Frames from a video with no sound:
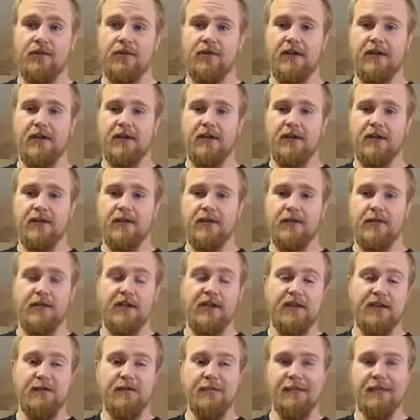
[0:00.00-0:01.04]
The
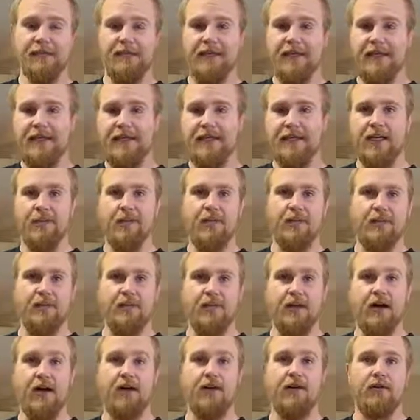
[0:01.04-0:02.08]
big KW
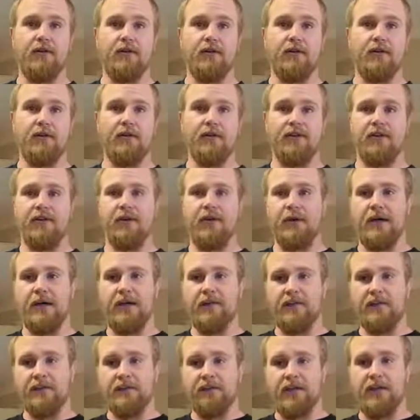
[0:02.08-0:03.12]
model is to go
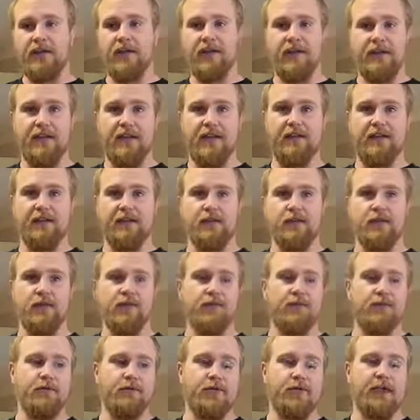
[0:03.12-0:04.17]
after listings,
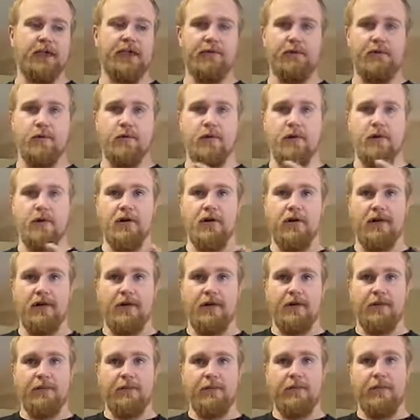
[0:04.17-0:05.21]
which creates more
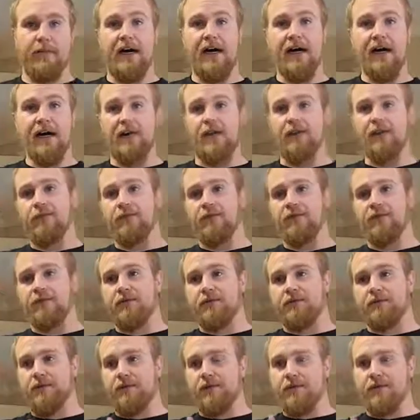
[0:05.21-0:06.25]
buyers,
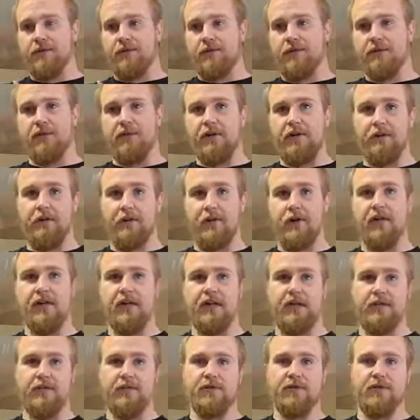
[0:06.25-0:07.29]

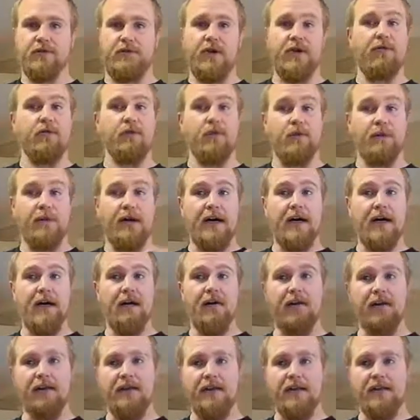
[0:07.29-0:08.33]
marketing, which creates more
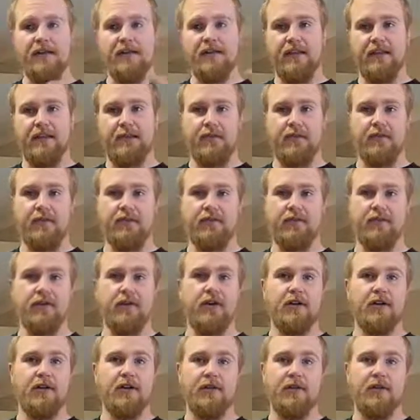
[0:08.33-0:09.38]
buyers, and that's how they build their
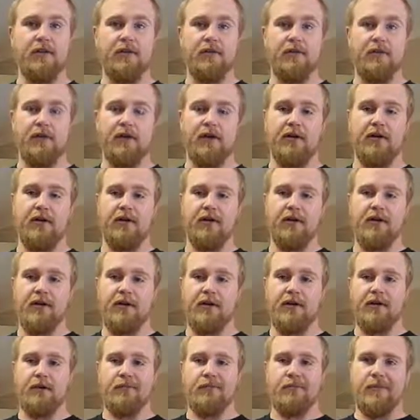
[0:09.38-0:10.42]
structure. So
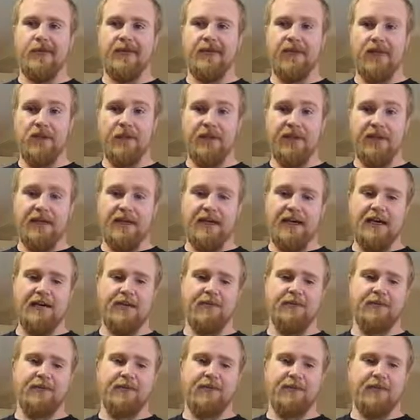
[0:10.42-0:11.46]
by knowing
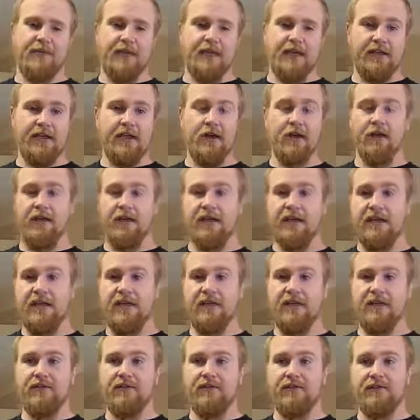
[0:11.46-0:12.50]
that, I know that they
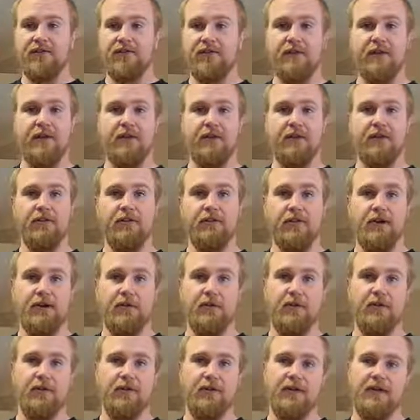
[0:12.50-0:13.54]
get in front of sellers that are
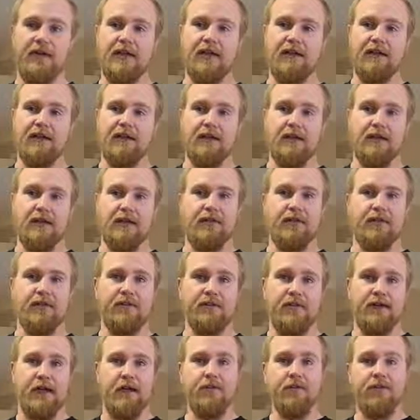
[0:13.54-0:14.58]
motivated, so it gives us
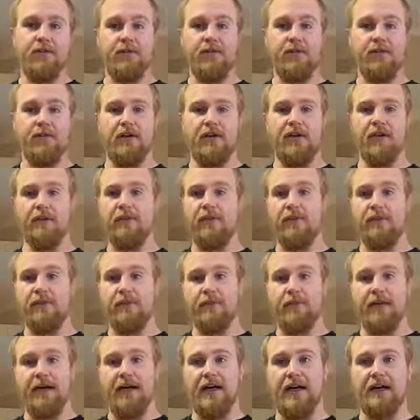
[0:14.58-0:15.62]
the opportunity to be able to
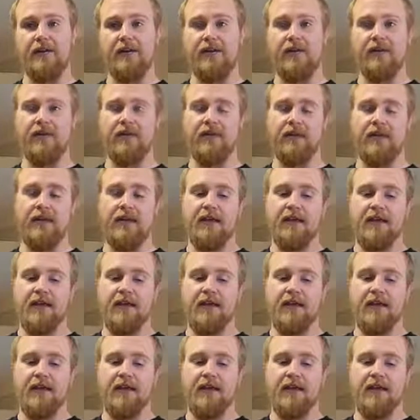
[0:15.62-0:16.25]
buy those.